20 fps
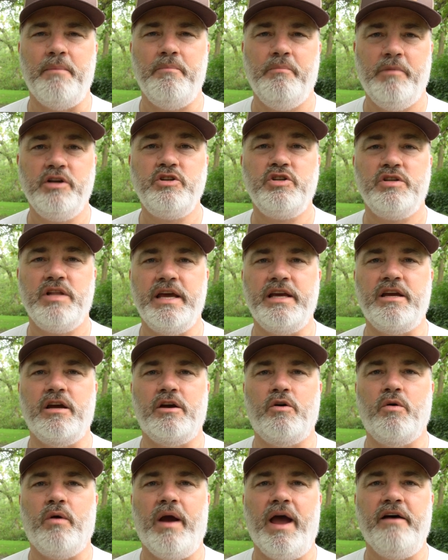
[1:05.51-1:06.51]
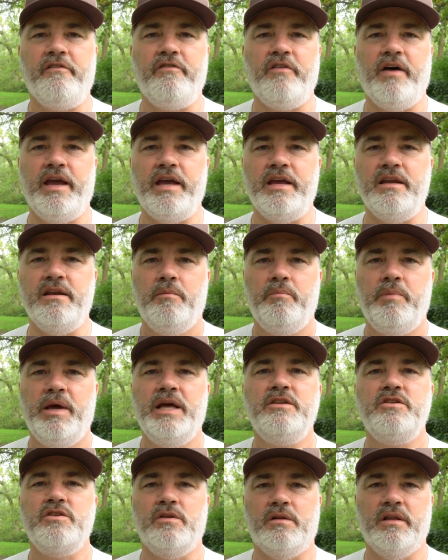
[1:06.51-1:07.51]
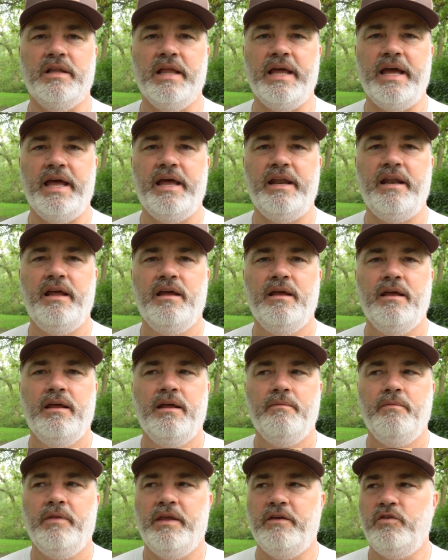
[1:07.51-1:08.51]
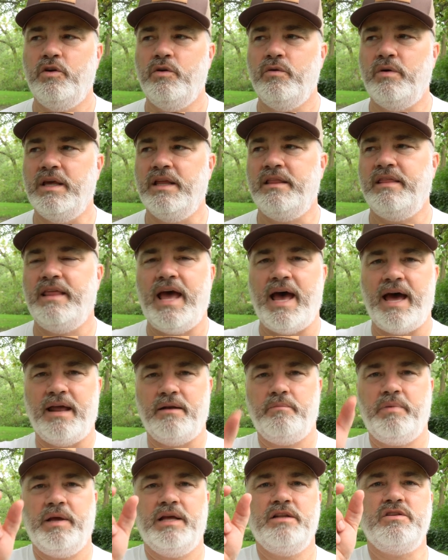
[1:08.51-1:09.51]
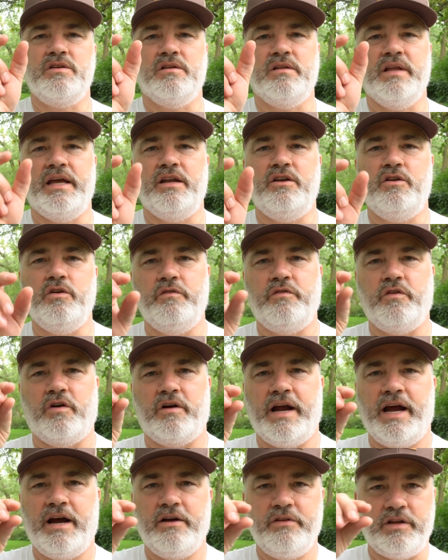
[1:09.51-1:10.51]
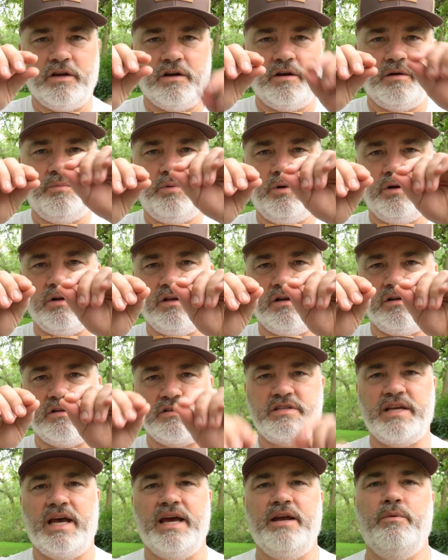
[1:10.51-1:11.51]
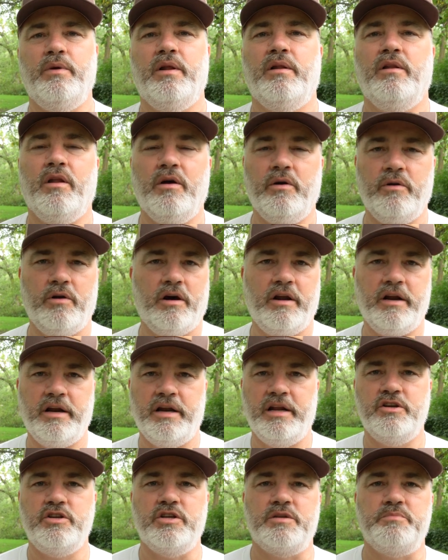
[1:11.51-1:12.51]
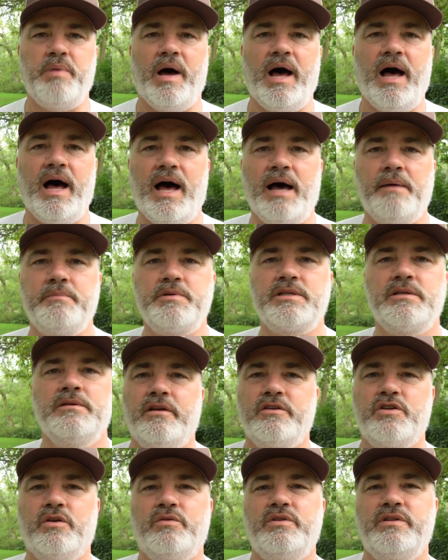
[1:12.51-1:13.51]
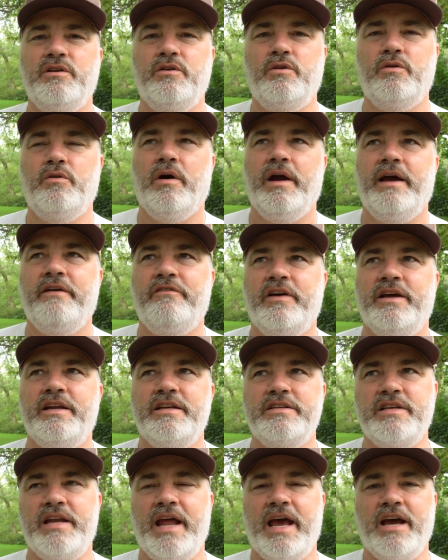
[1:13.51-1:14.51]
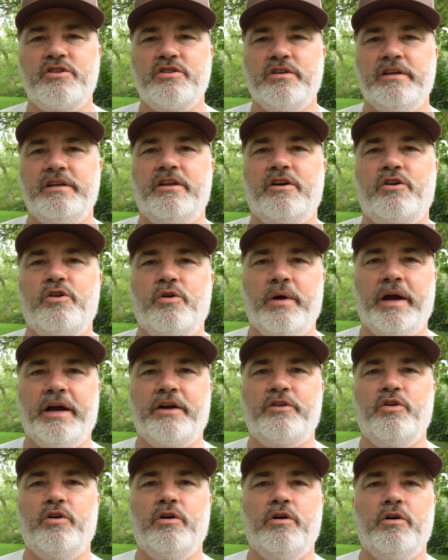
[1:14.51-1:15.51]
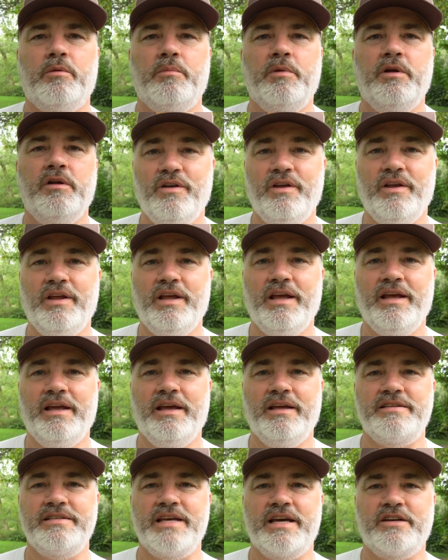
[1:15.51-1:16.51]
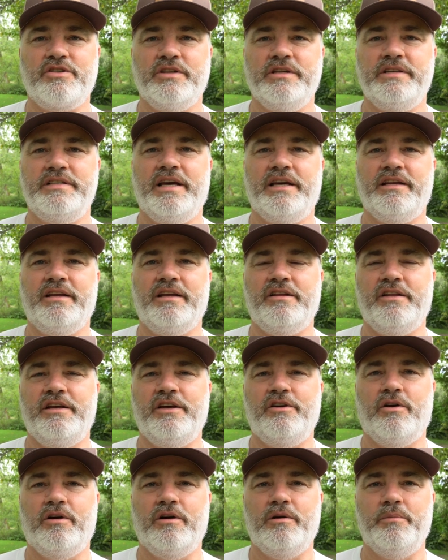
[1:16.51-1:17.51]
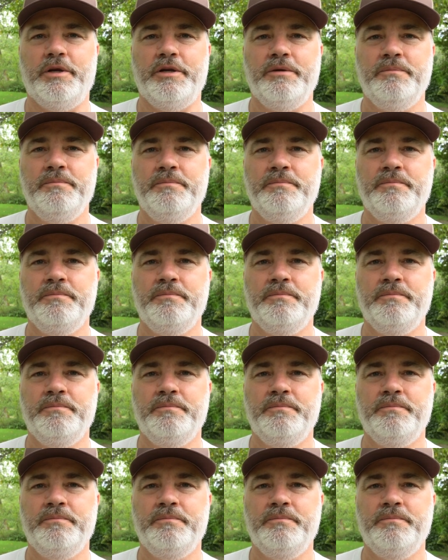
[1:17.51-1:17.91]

Much like a graphite pencil lead. If you get that pencil lead too far out there and put a little side load on it, it just pops. So graphite isn't actually the correct term. It's actually technically carbon.